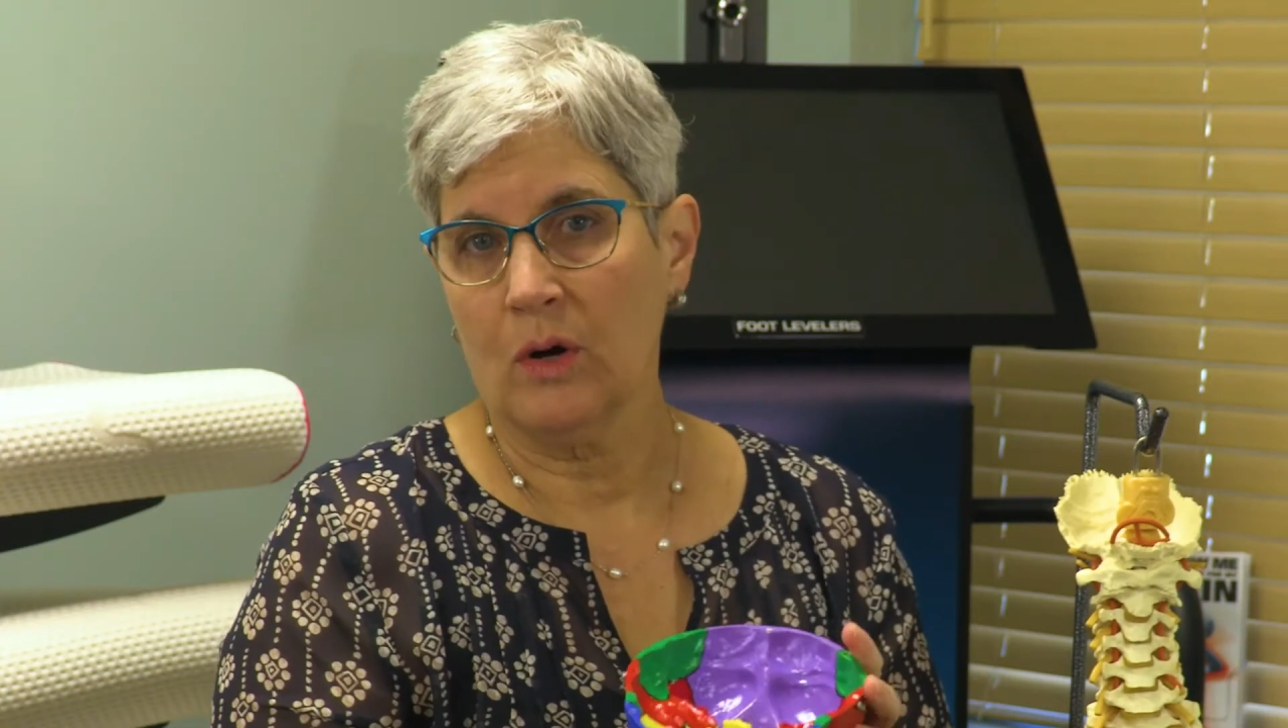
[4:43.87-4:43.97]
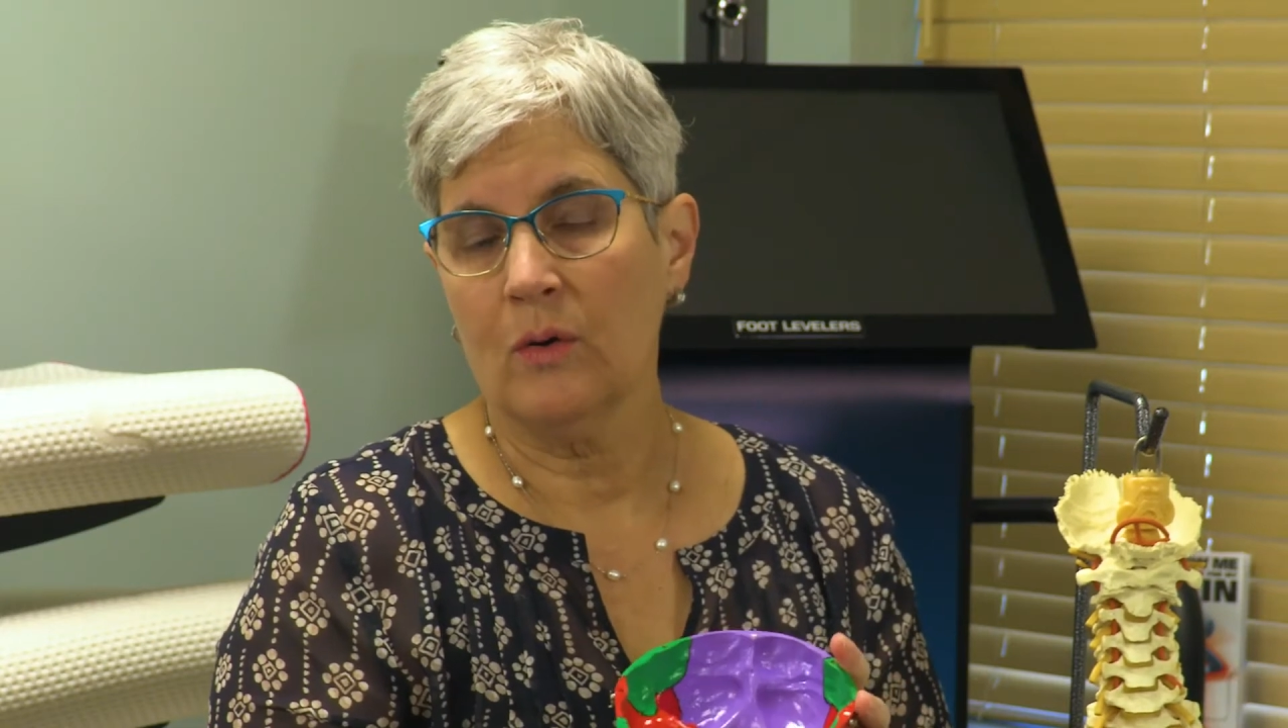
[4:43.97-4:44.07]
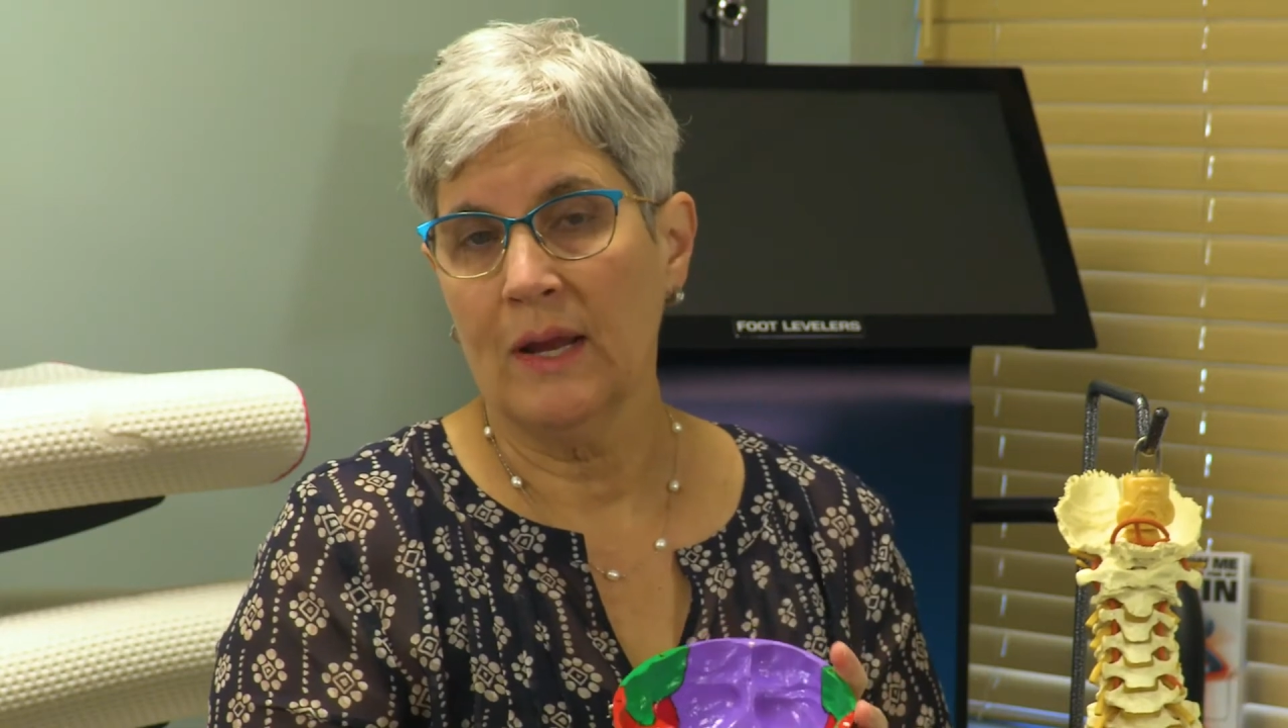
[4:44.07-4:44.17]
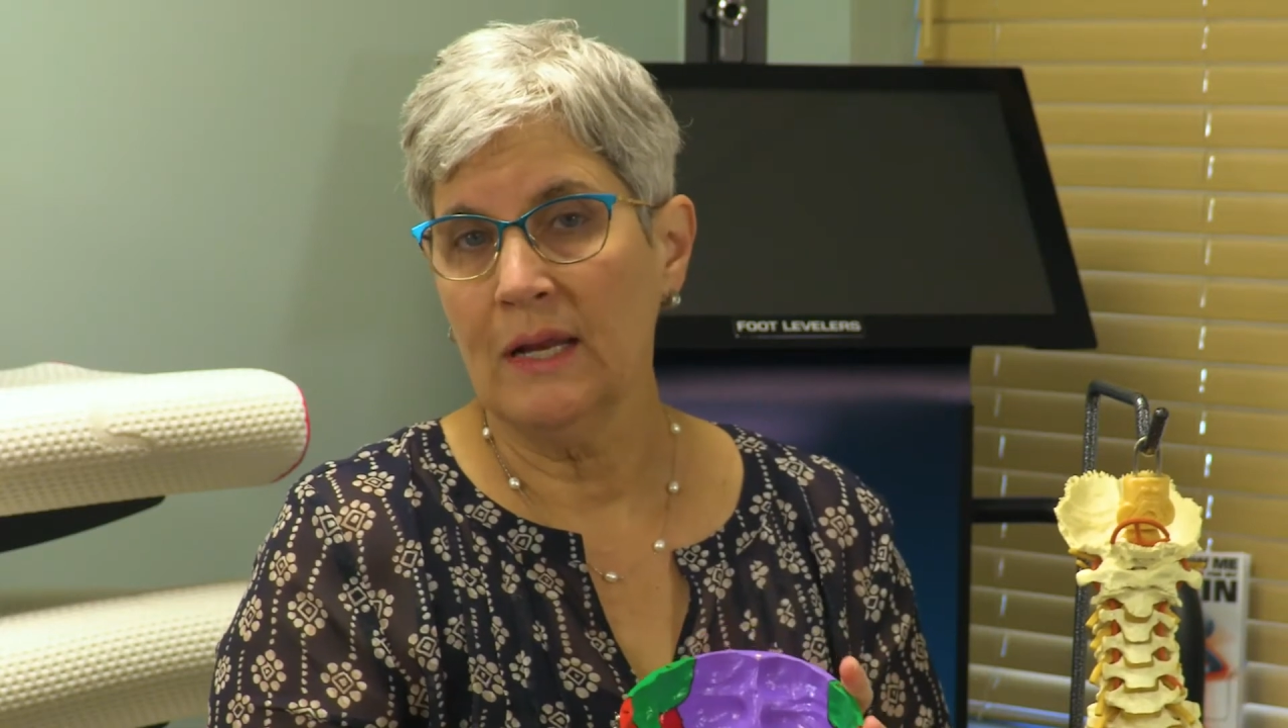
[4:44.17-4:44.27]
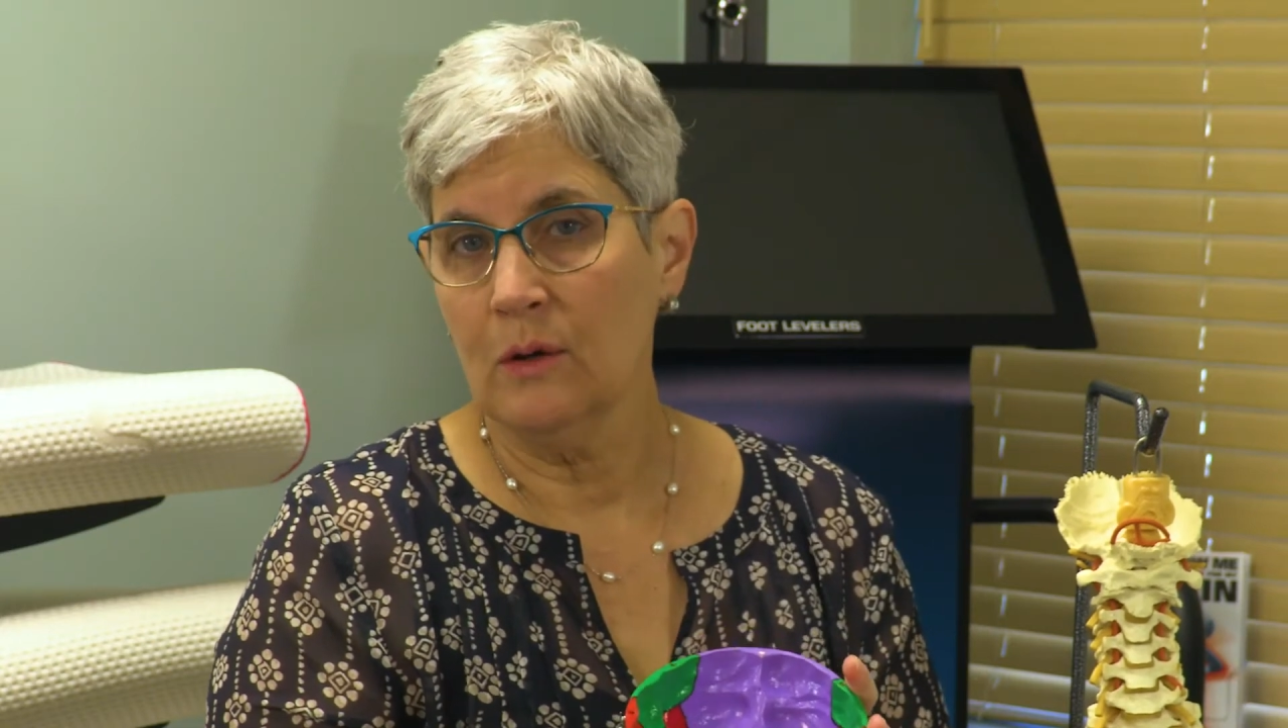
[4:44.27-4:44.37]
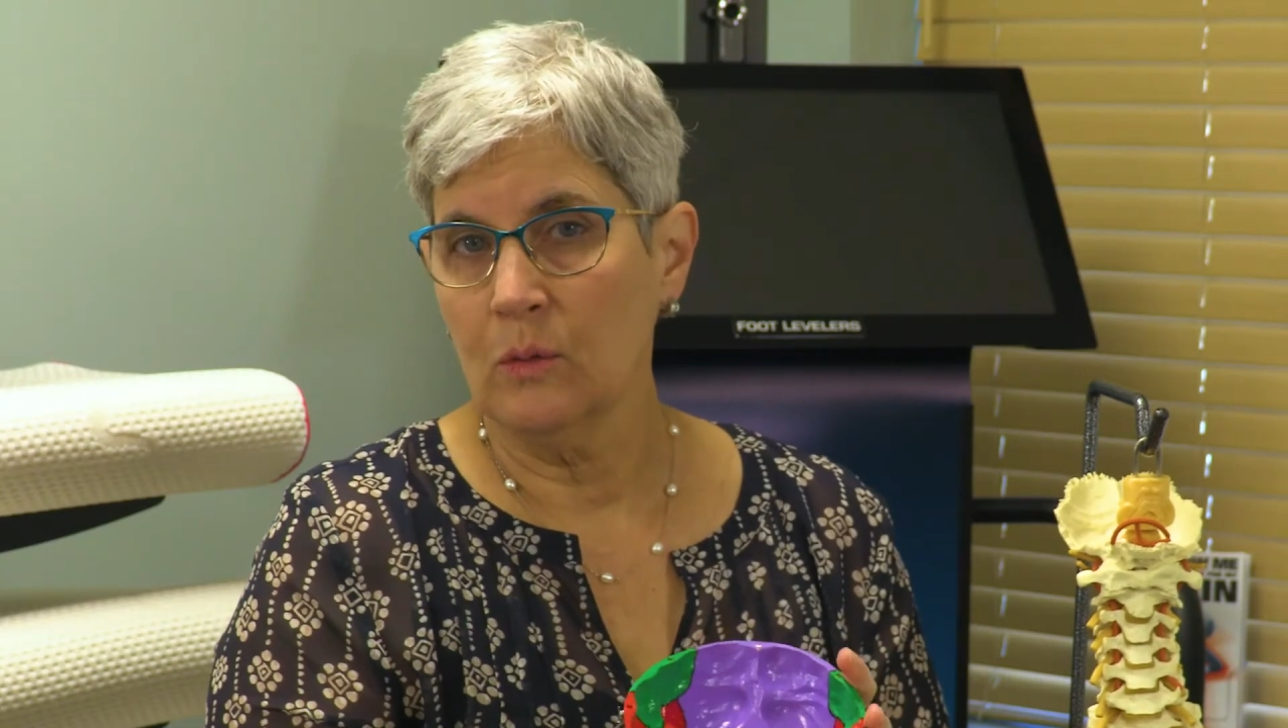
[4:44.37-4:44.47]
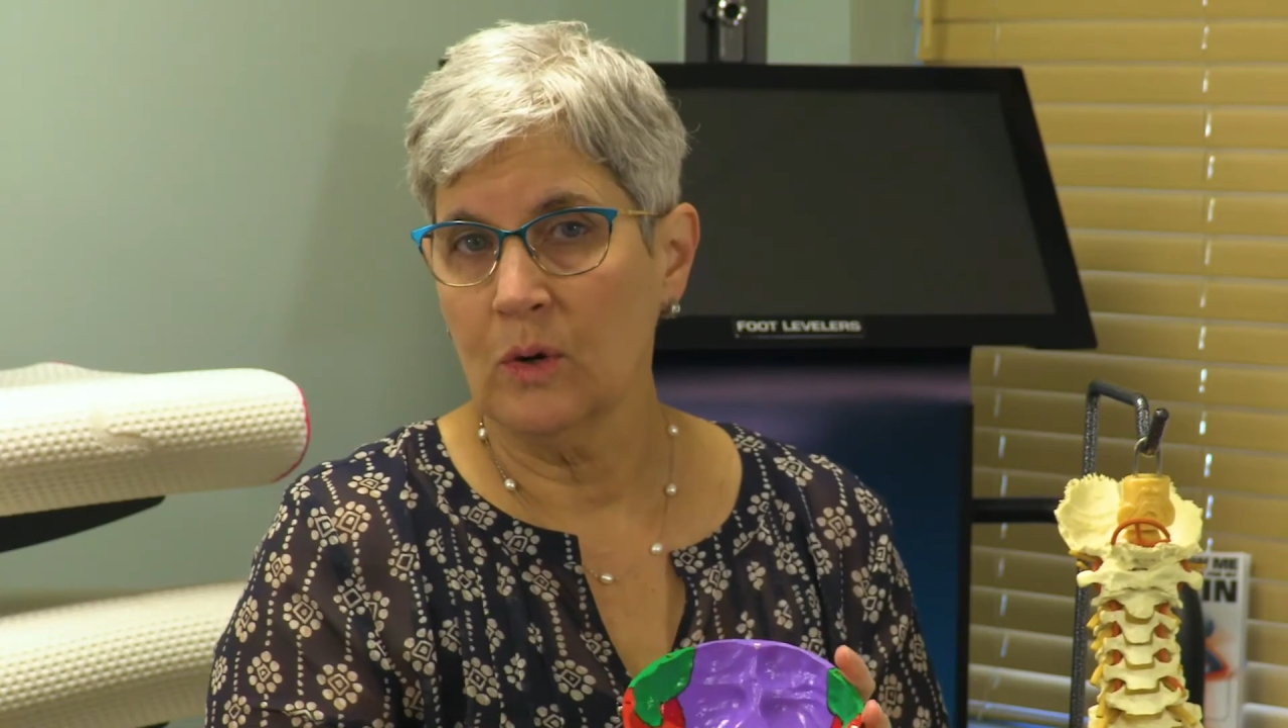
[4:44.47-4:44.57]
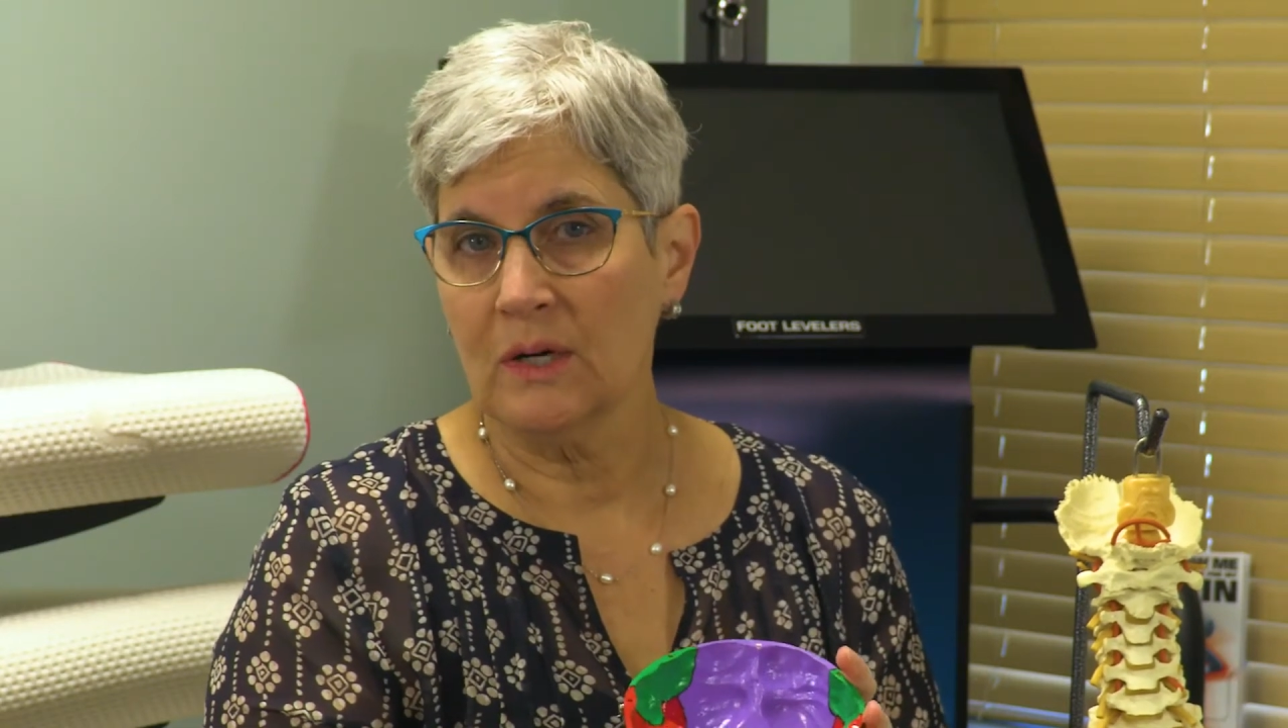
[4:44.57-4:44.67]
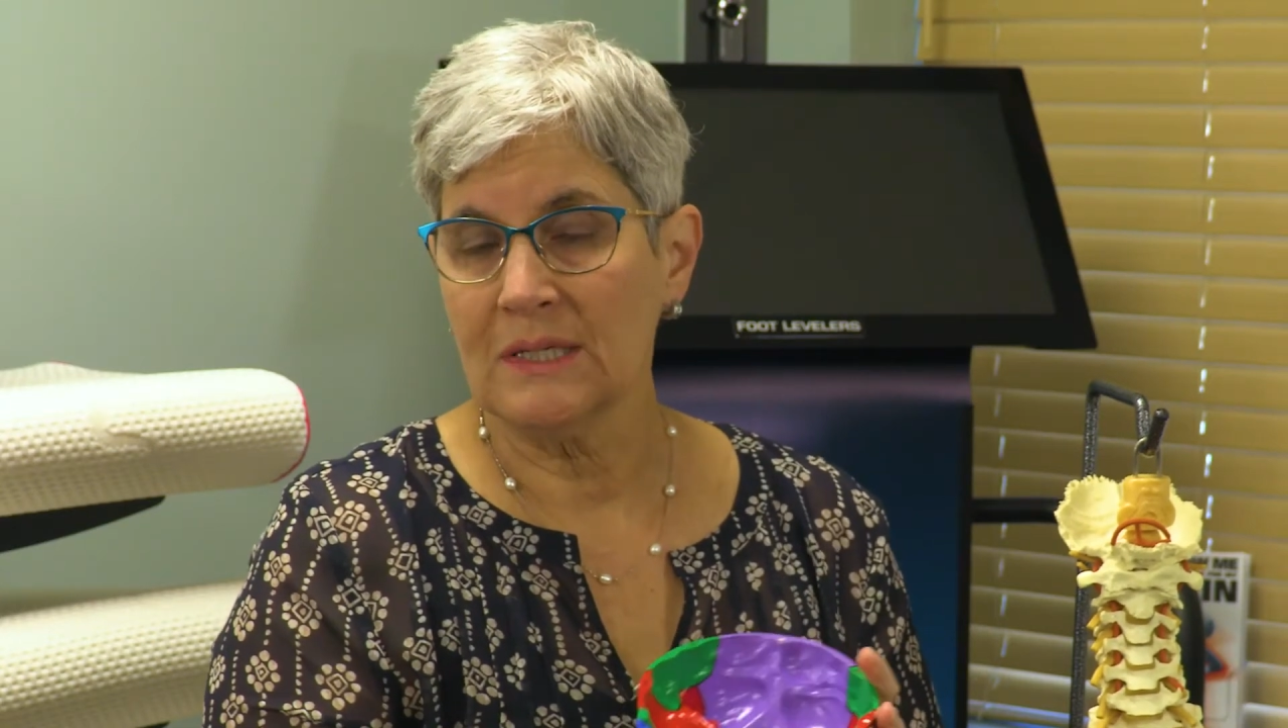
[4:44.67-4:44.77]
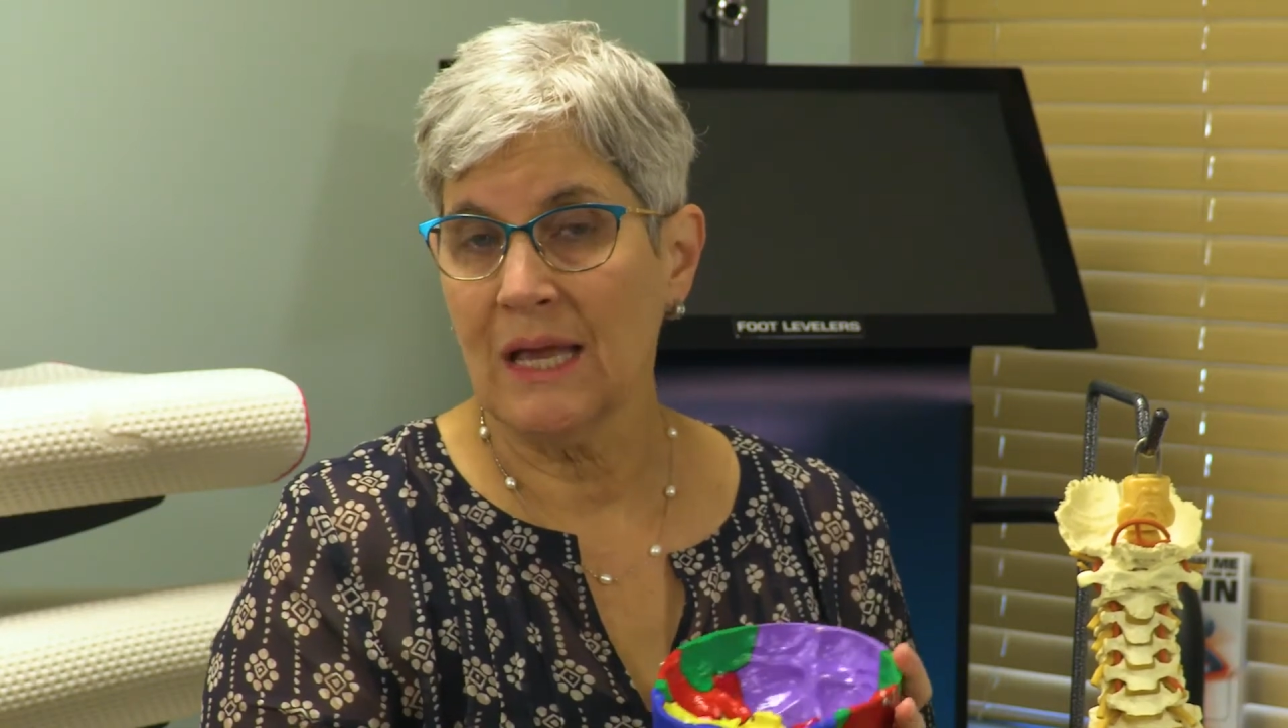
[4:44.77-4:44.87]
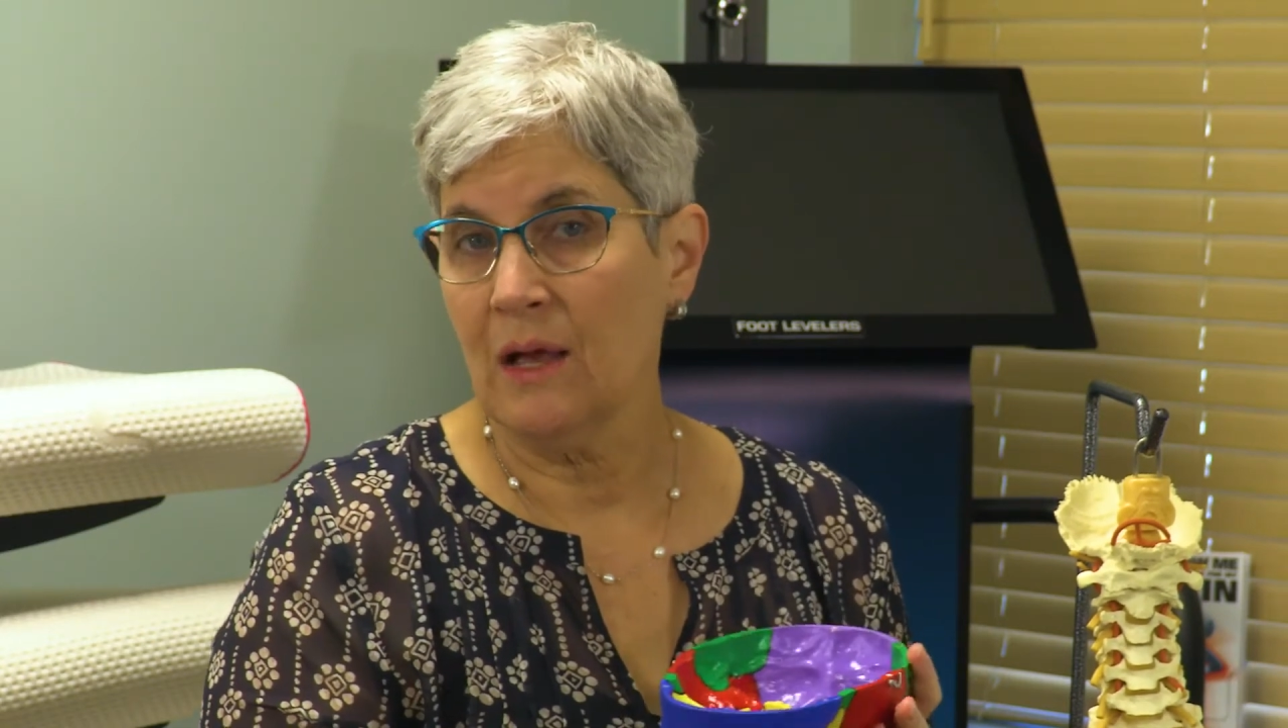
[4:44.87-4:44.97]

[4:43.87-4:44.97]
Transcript: cranial work to